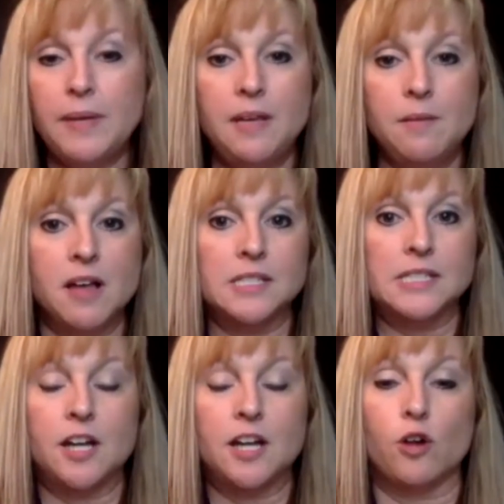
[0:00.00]
emails
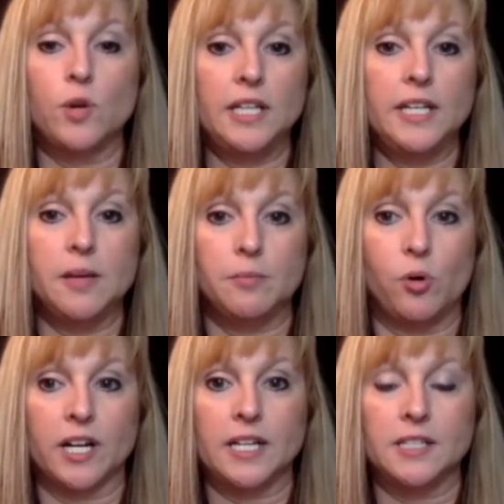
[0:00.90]
are really
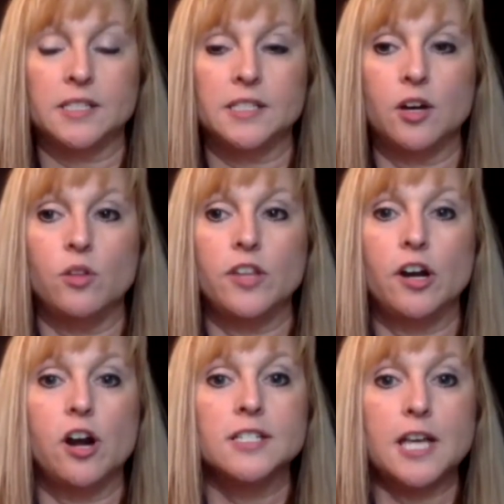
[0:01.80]
important. So
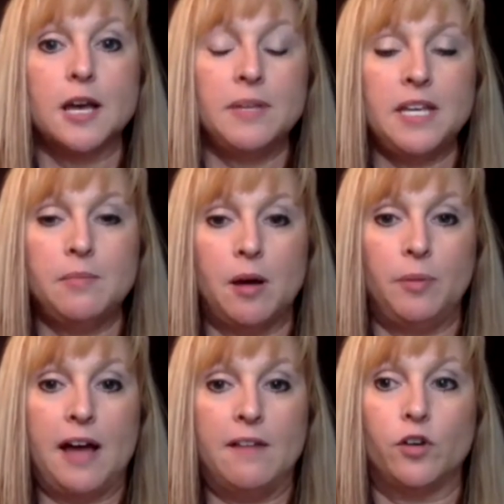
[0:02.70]
there are some email
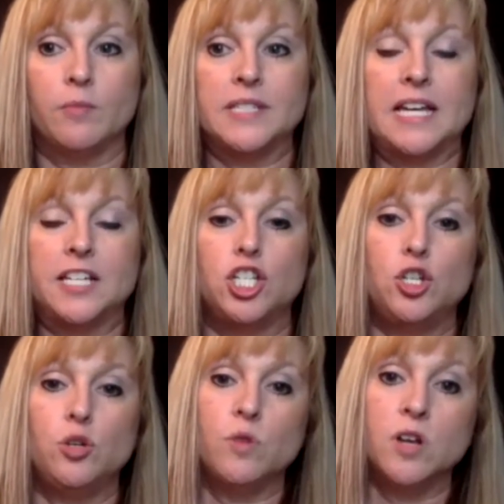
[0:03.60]
platforms that
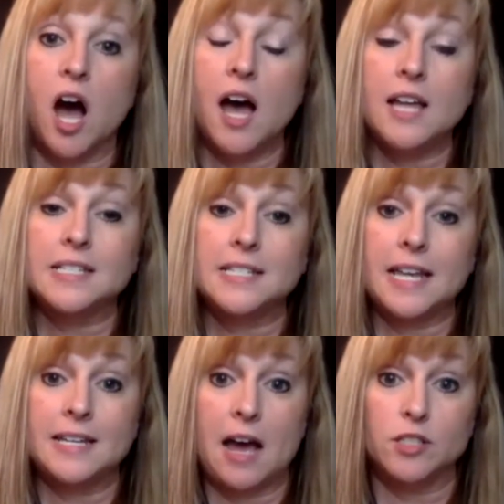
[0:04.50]
do not
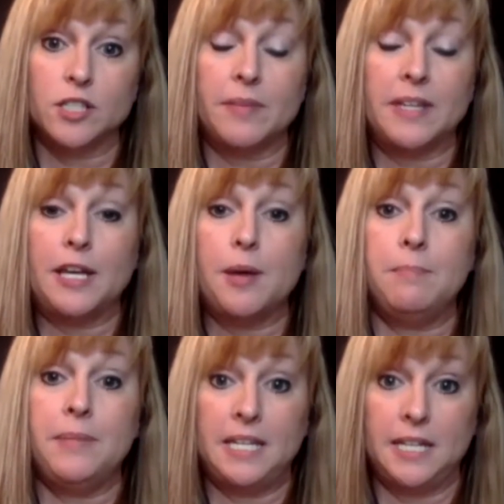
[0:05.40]
send out something
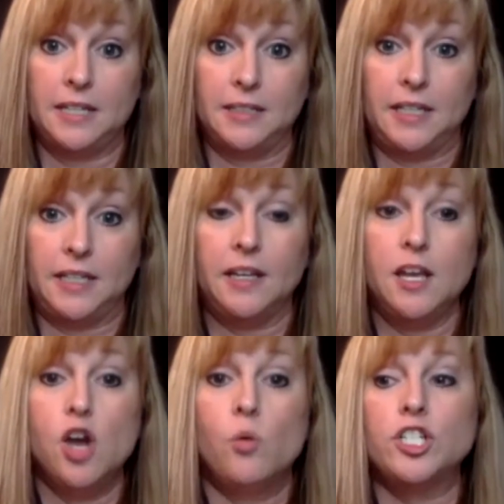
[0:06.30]
immediately,
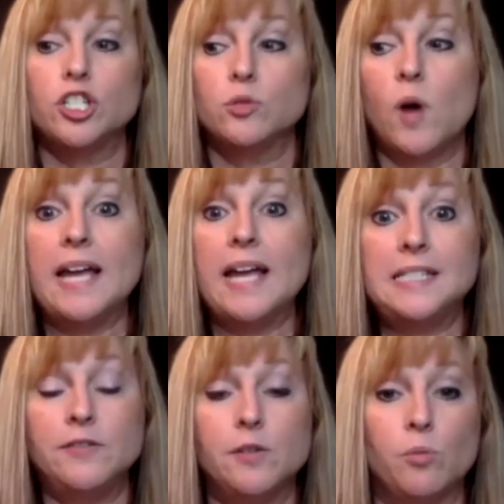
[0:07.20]
which is why it's
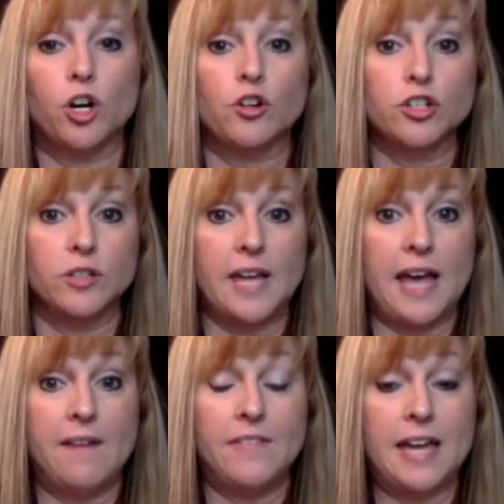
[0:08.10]
even crucial to
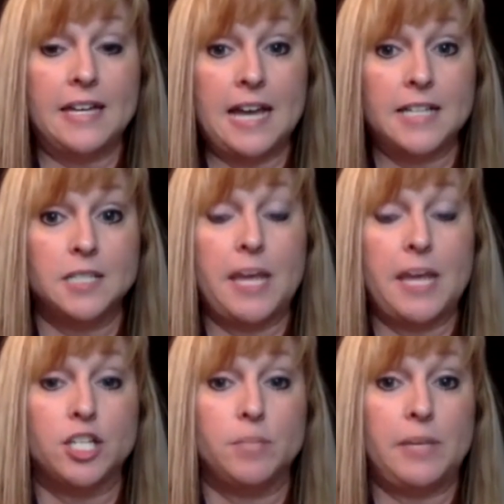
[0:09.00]
have that next
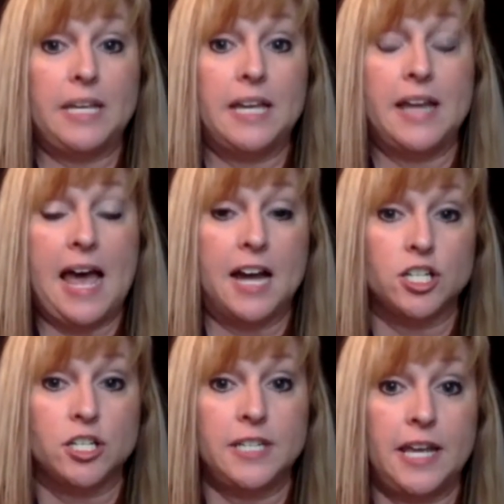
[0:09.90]
page be an
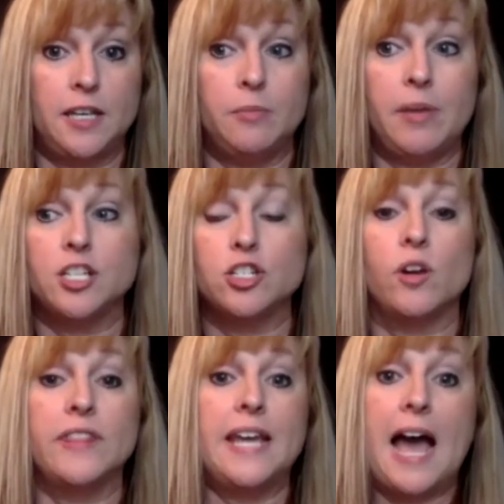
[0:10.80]
action-taking page
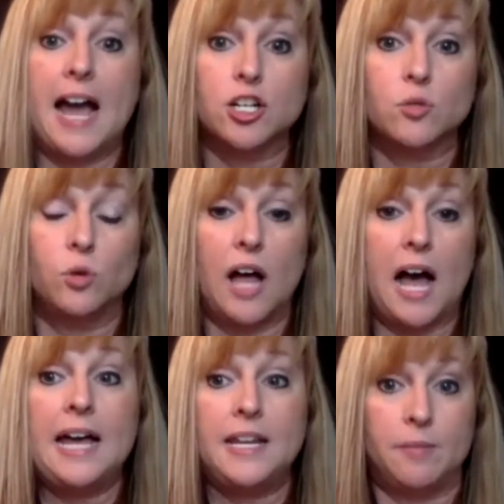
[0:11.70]
or the actual
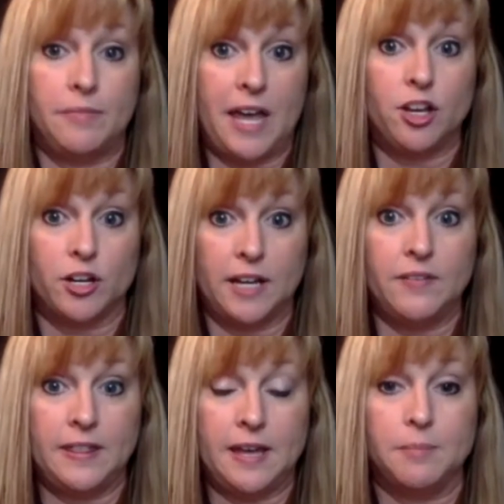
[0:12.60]
item that you're
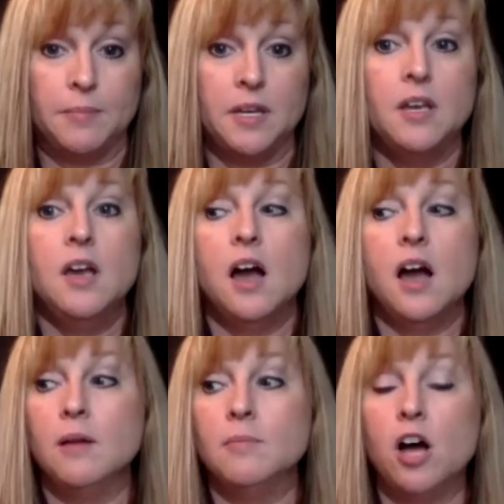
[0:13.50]
giving them.
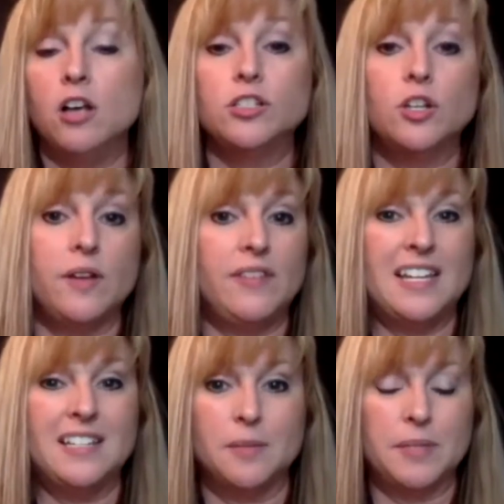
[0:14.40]
Also, if it
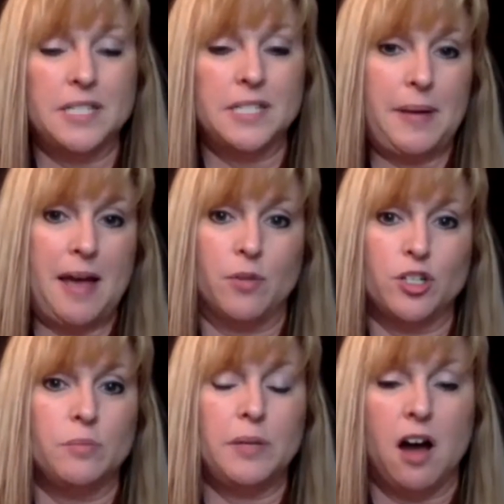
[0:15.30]
ends up in spam,
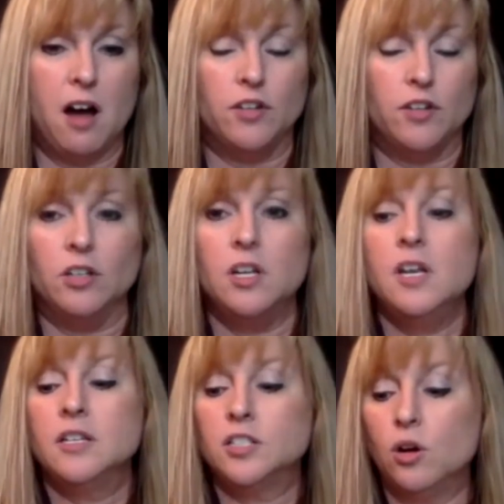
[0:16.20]
which would be awful.
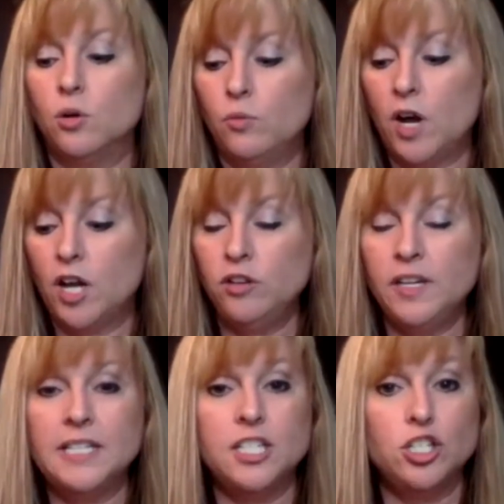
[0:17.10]
So what you
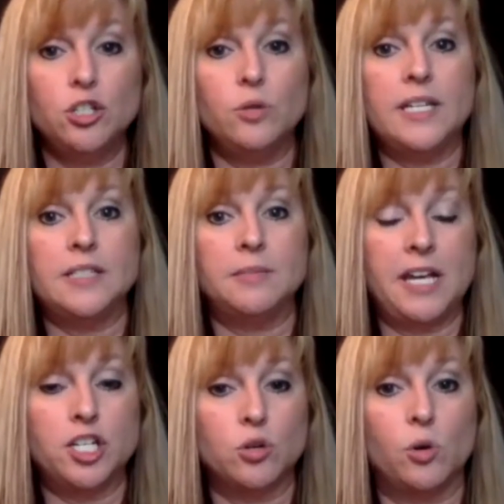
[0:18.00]
need to do is make
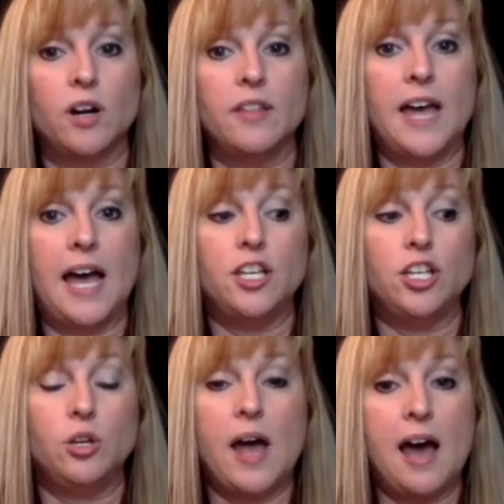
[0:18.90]
sure that
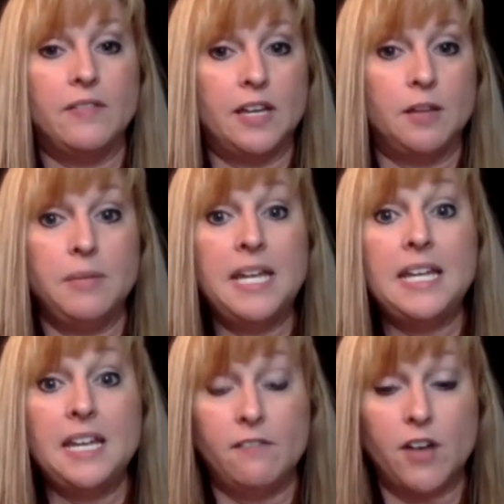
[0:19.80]
you have an
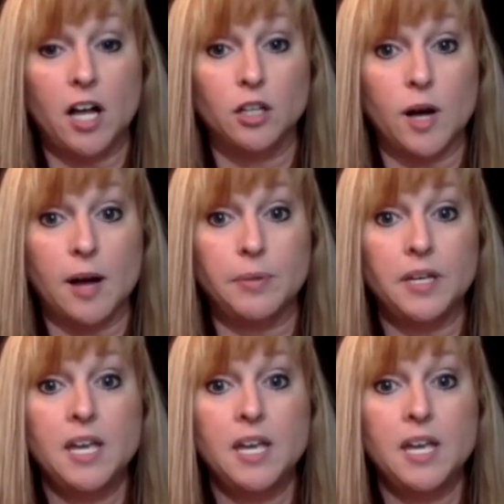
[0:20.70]
immediate follow-up